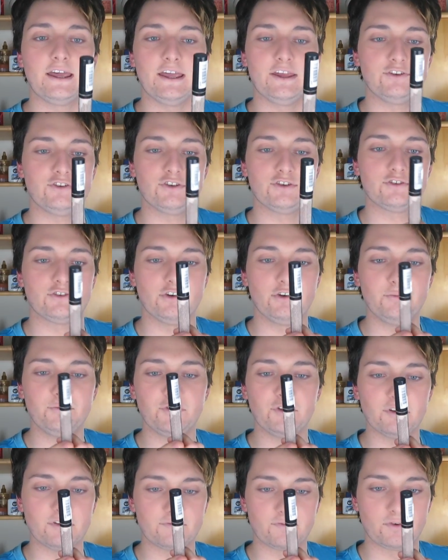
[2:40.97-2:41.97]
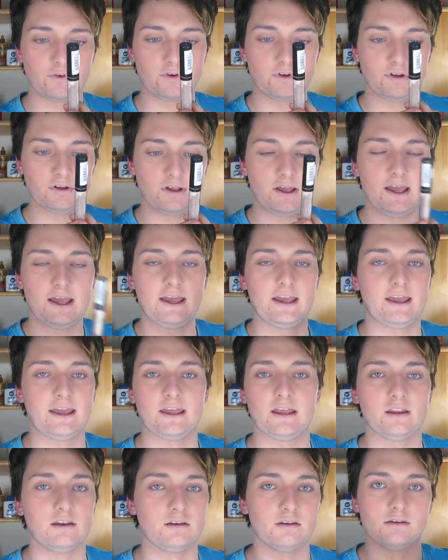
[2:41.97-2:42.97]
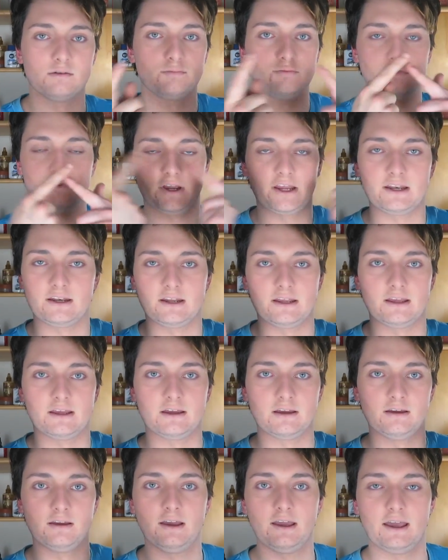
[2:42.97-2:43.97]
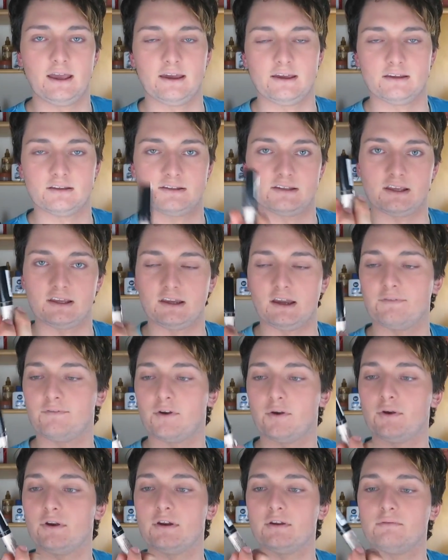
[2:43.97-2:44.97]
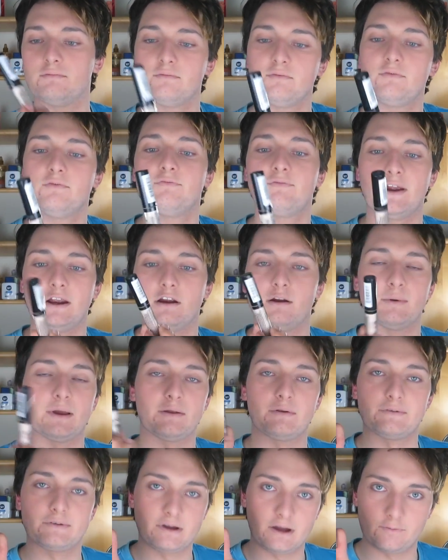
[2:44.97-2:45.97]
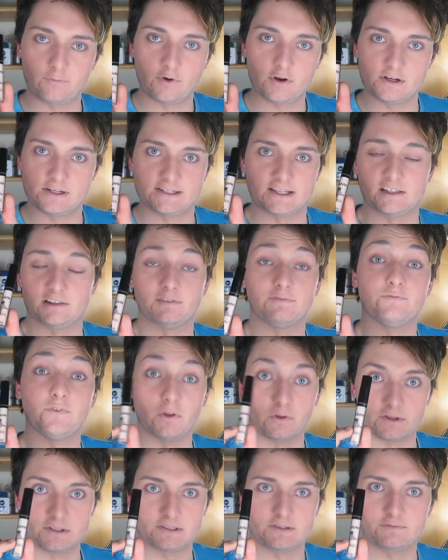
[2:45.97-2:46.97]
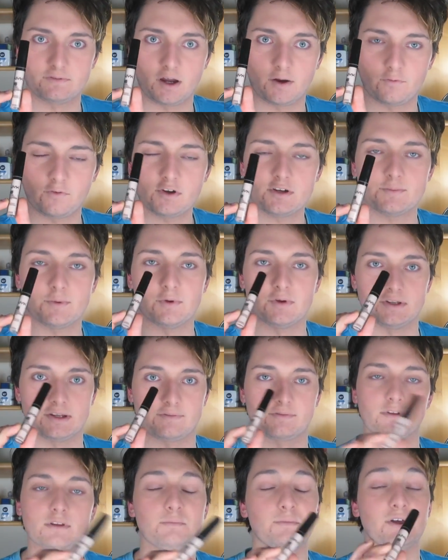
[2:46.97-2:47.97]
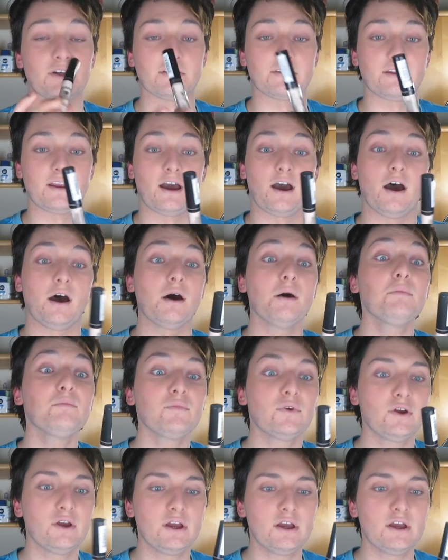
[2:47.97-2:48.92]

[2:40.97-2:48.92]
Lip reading: It's just so beautiful and brightening. It has like a very fair amount of coverage. It's not the fullest of coverage, but you can definitely build it up.